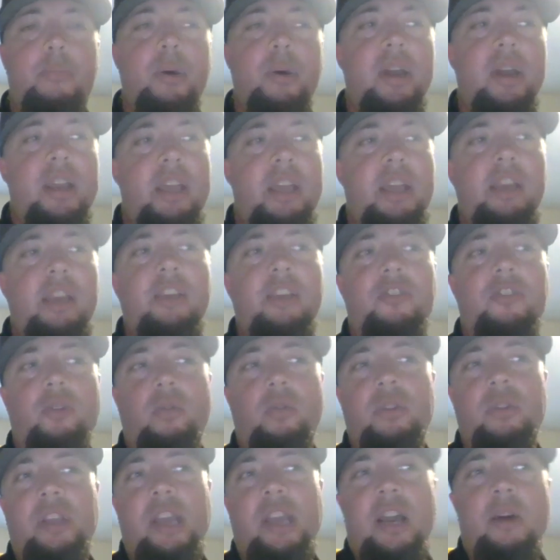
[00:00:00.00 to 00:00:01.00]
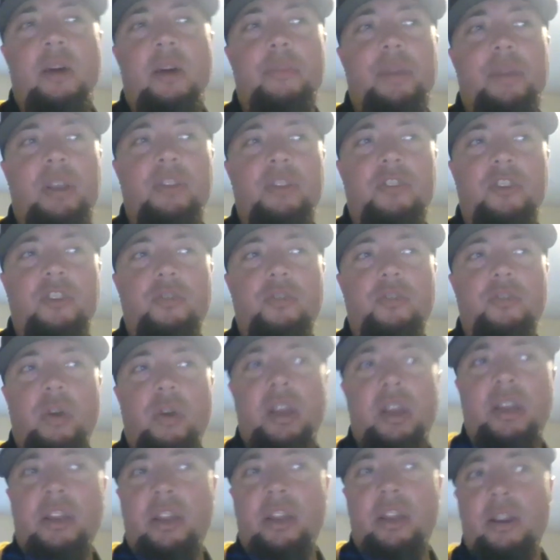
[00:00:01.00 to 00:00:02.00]
but he's holding out because he's
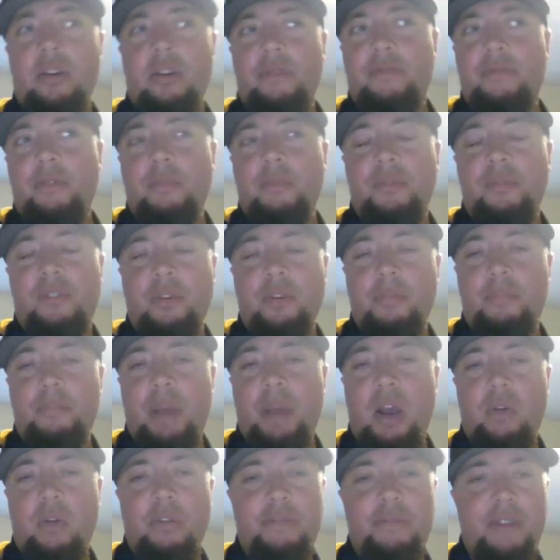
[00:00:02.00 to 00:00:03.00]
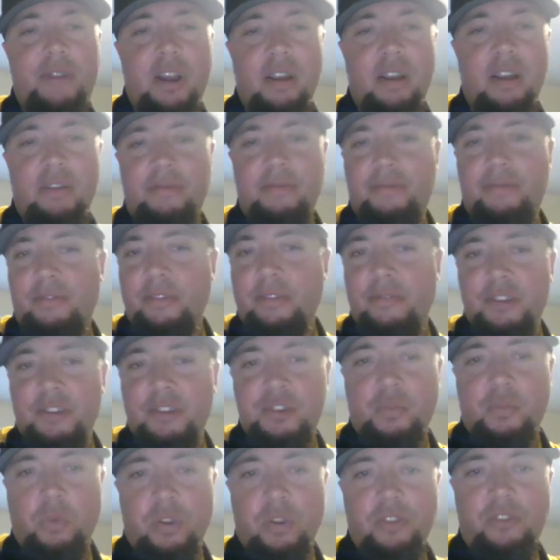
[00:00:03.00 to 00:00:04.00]
waiting to hear from some Power Five
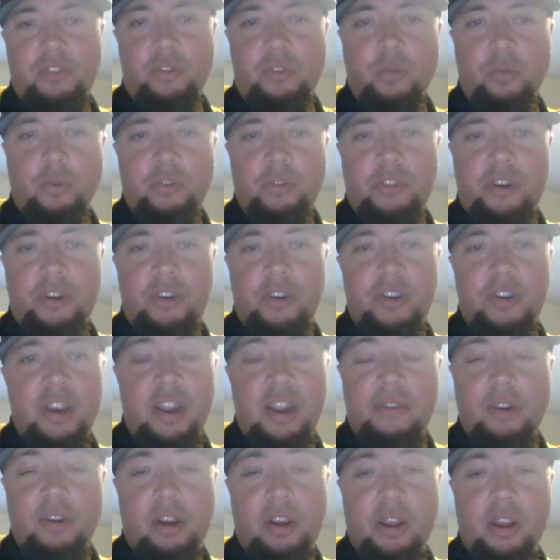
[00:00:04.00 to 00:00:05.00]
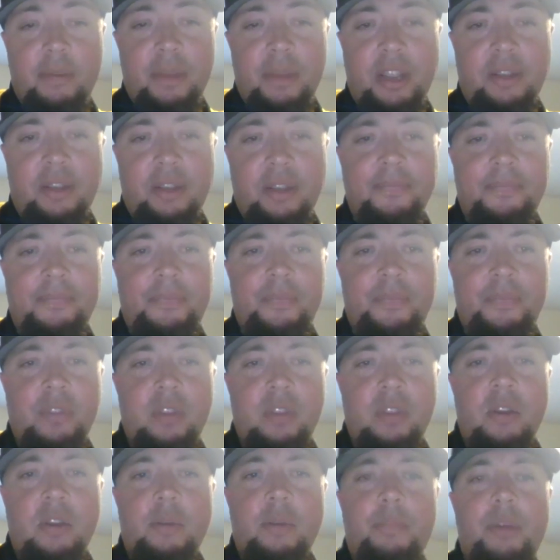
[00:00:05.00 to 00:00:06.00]
Division I schools that are never coming.
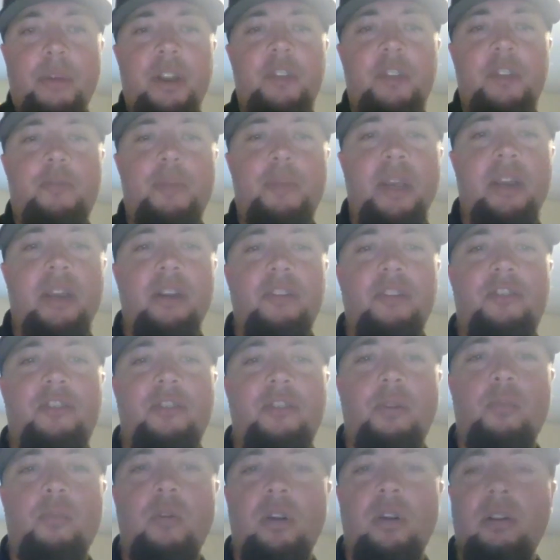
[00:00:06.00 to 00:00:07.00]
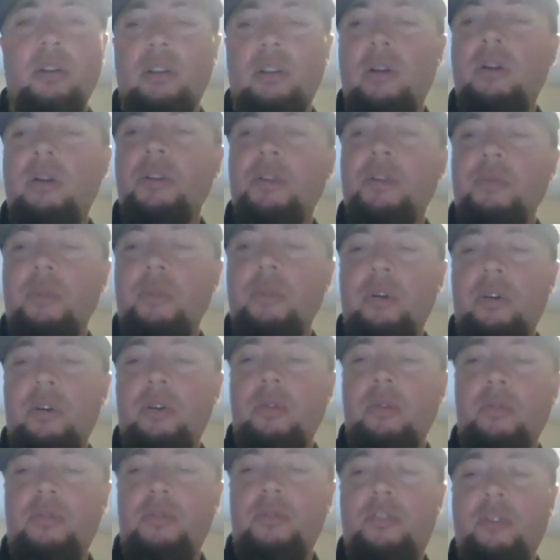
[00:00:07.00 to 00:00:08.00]
But it's because somewhere along the
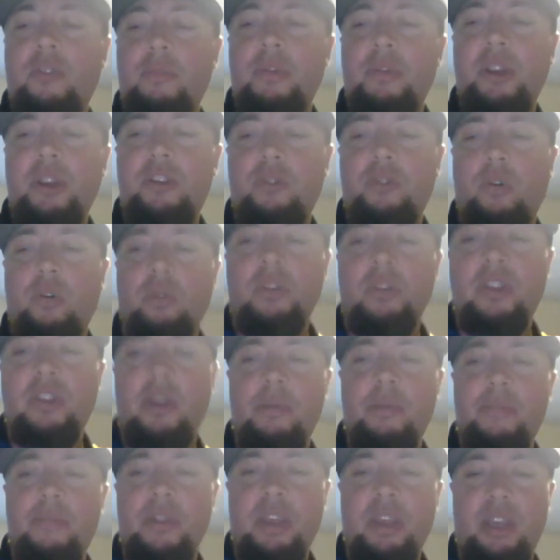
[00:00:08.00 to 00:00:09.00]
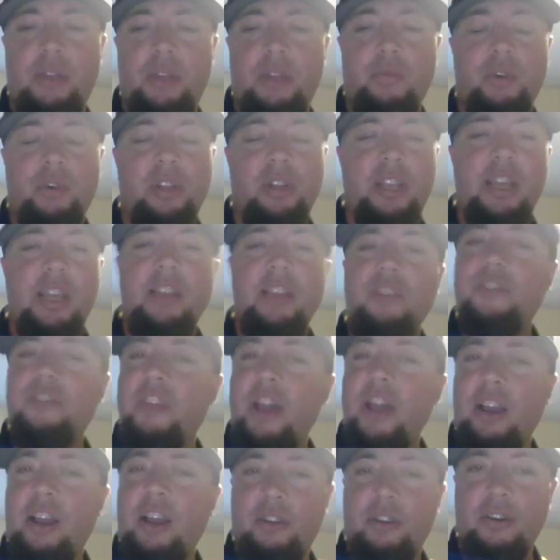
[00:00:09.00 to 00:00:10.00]
road, somebody told him that he really is
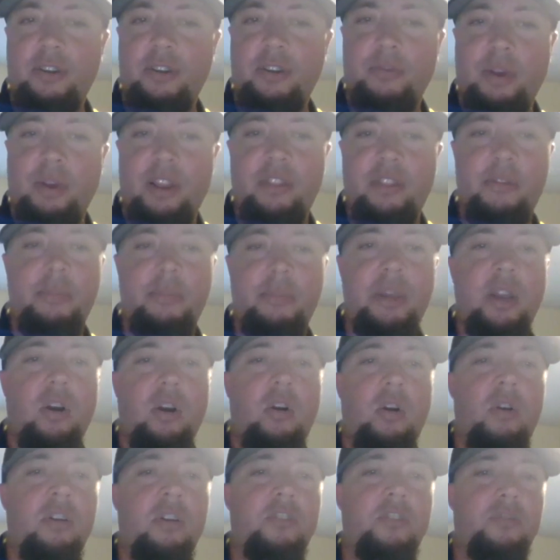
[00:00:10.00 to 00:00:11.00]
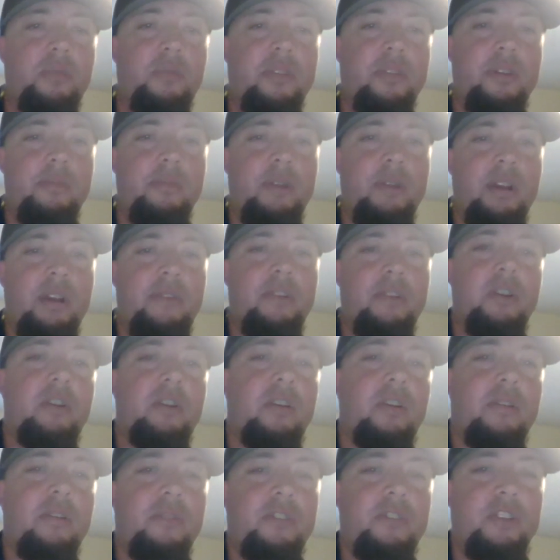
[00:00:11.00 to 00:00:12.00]
that good, rather than being honest with him and having a
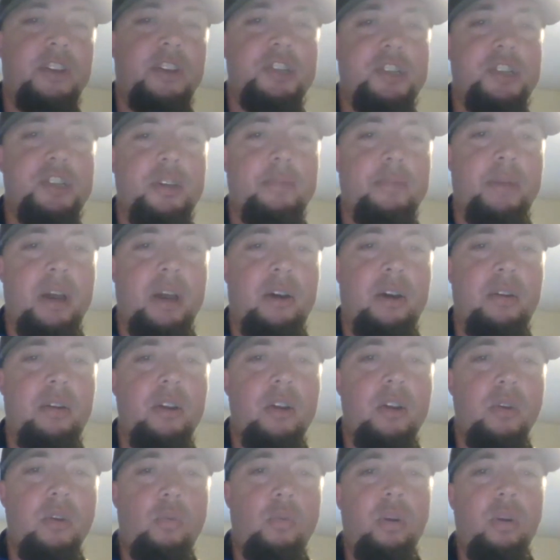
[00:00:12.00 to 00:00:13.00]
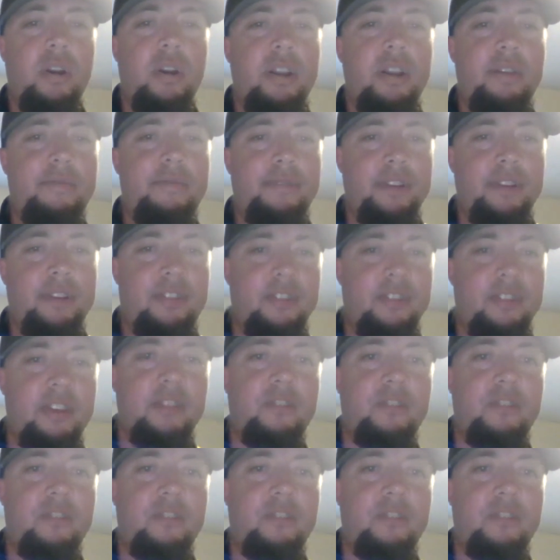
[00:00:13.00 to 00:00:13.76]
conversation about where he fits